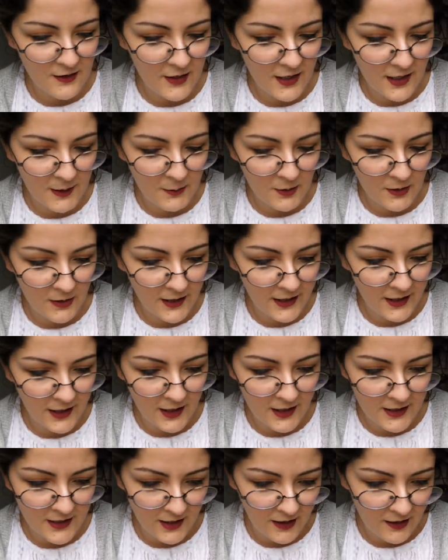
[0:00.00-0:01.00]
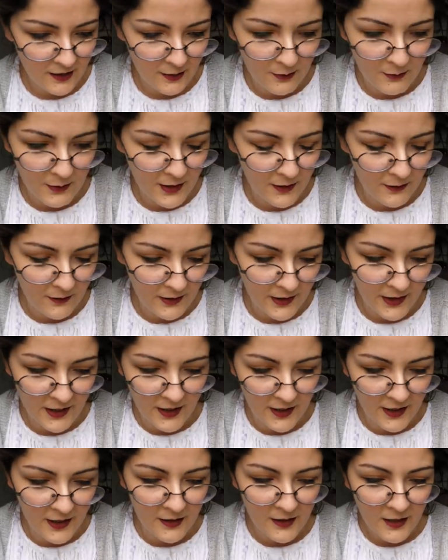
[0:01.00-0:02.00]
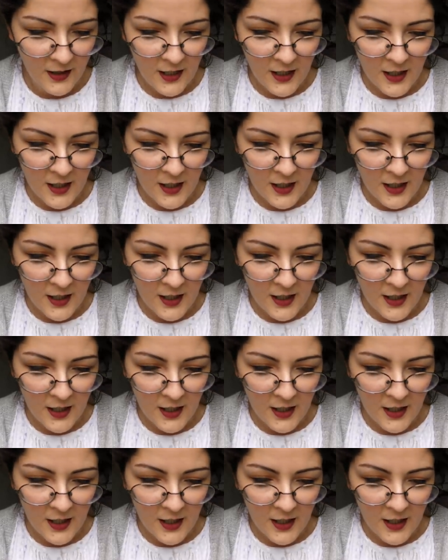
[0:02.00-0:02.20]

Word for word: so that I'm not like cutting through it or anything,